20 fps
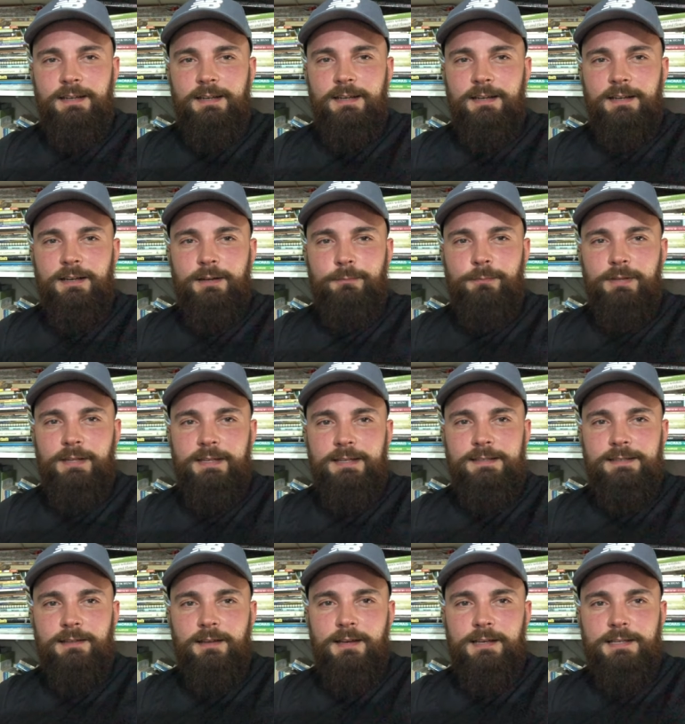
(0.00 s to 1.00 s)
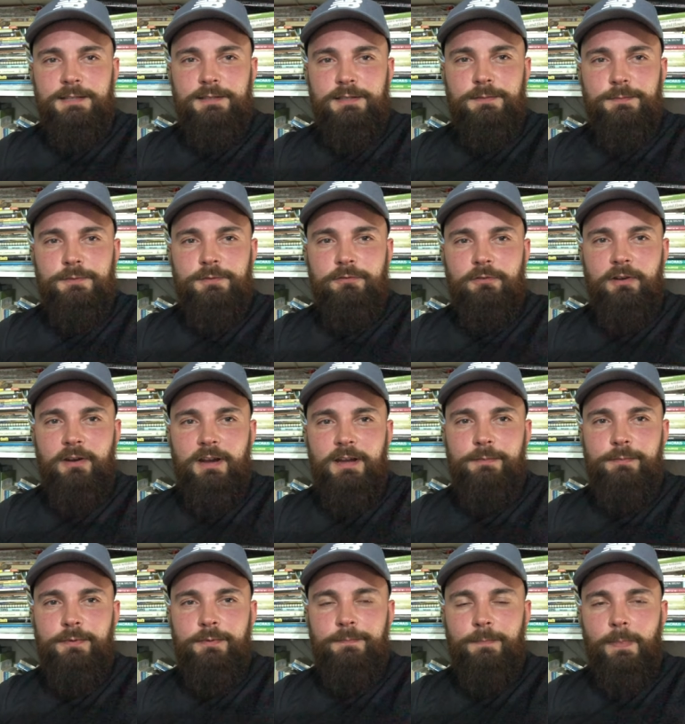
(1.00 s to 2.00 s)
Uh, please like and subscribe.
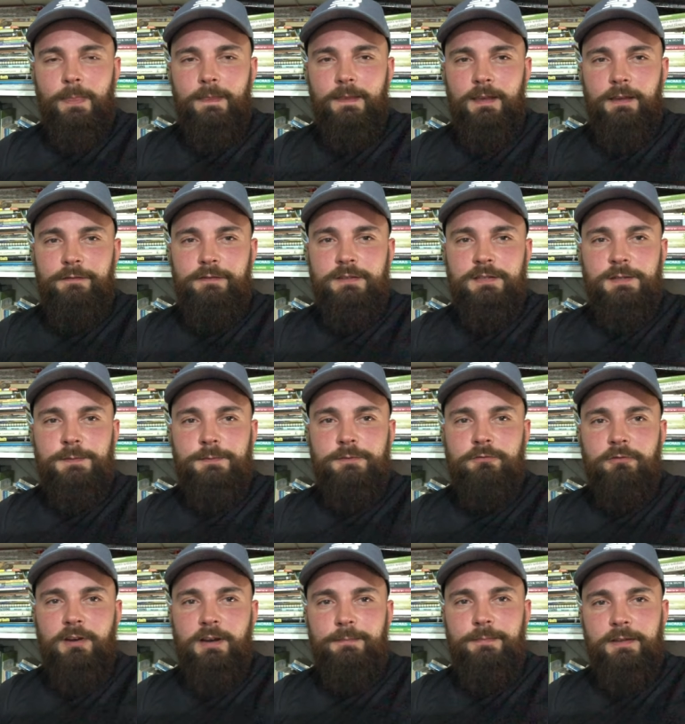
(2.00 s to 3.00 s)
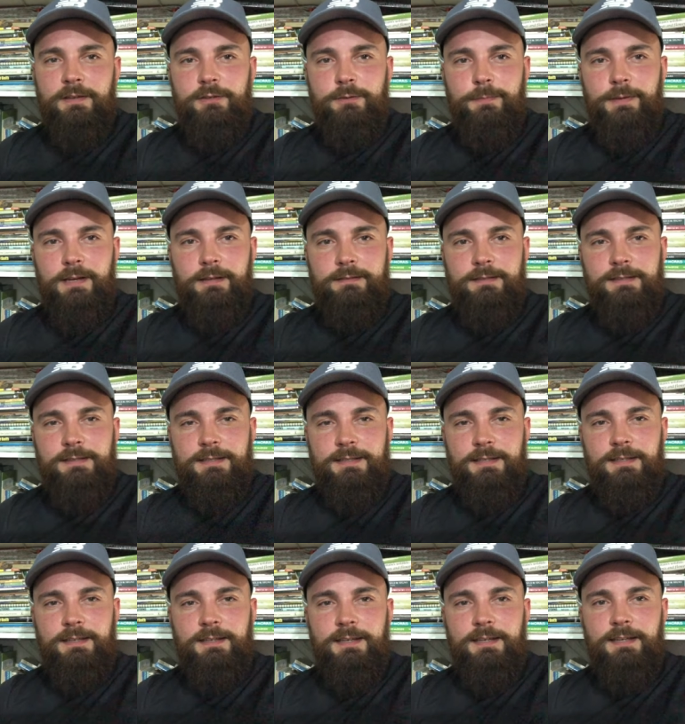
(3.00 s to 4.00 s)
If you subscribe, then you'll be able to
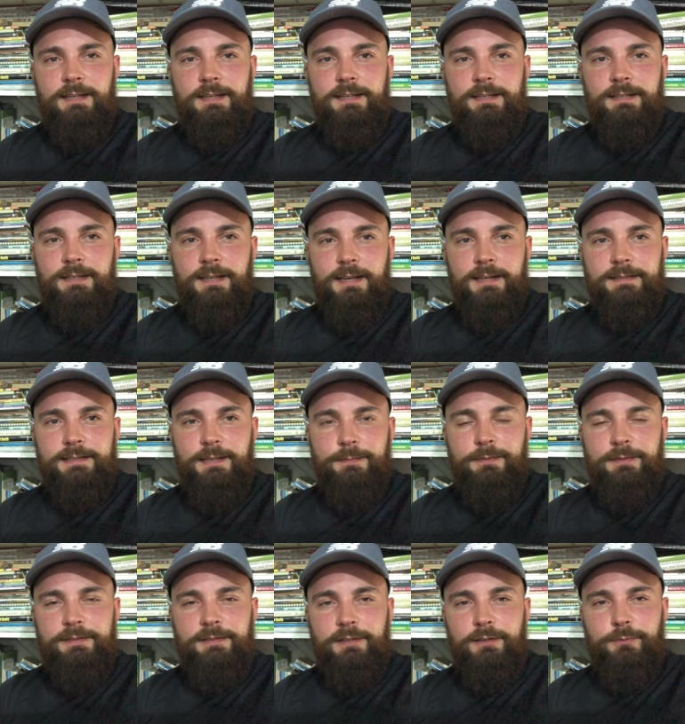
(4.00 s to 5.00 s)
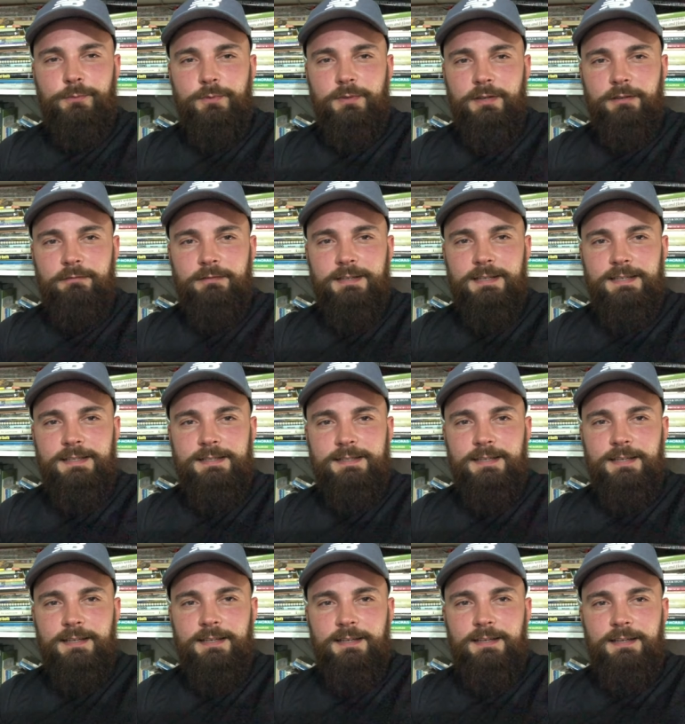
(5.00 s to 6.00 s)
see the next episode when I release
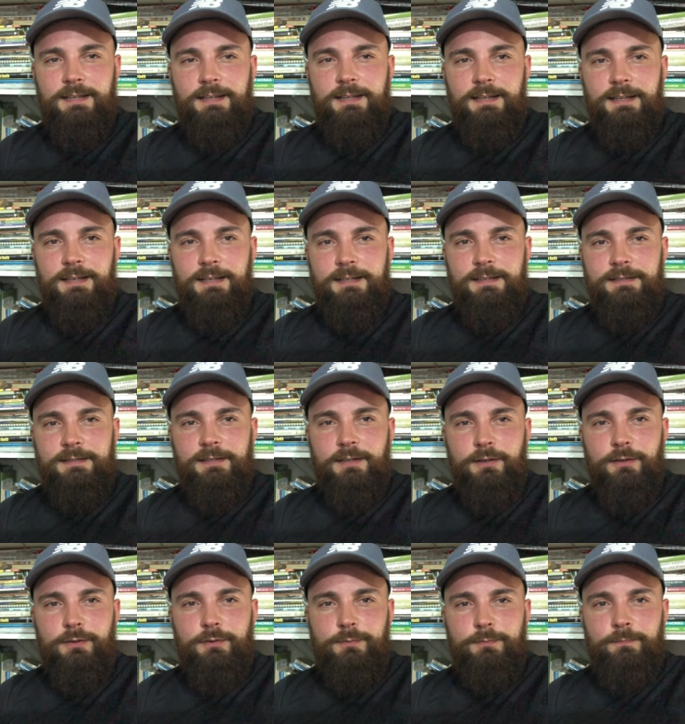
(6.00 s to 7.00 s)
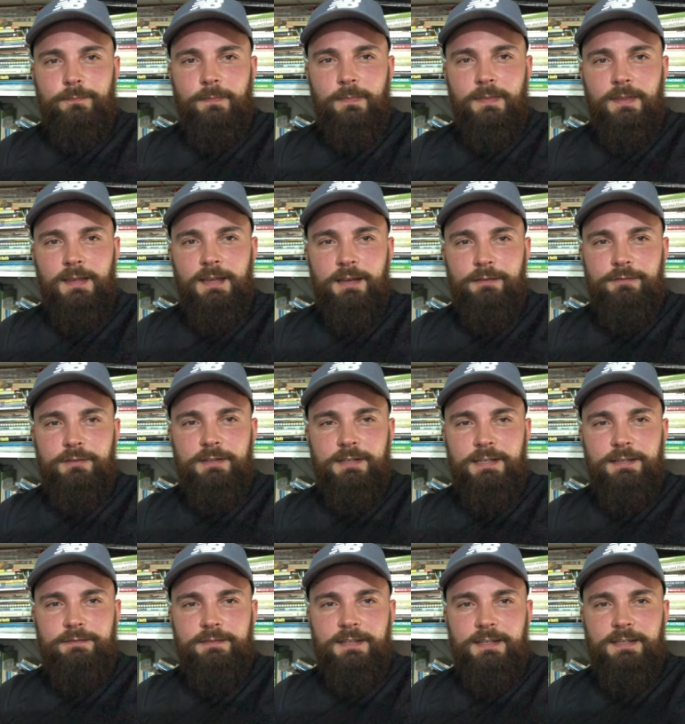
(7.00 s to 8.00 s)
it. So have a good
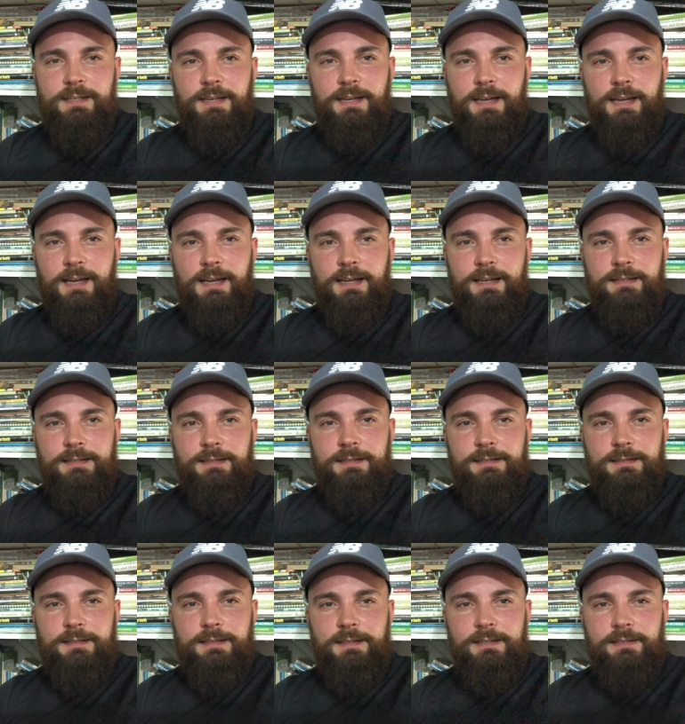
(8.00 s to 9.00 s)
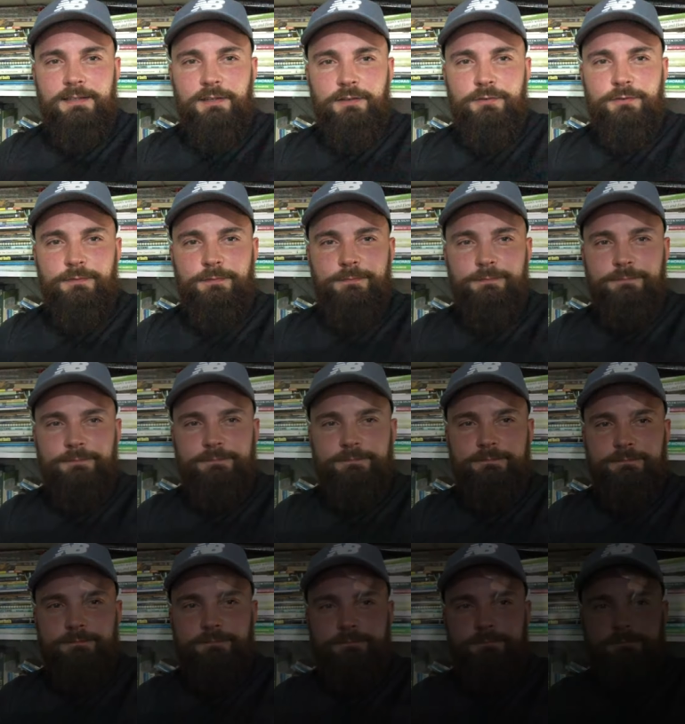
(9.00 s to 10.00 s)
evening and see you soon.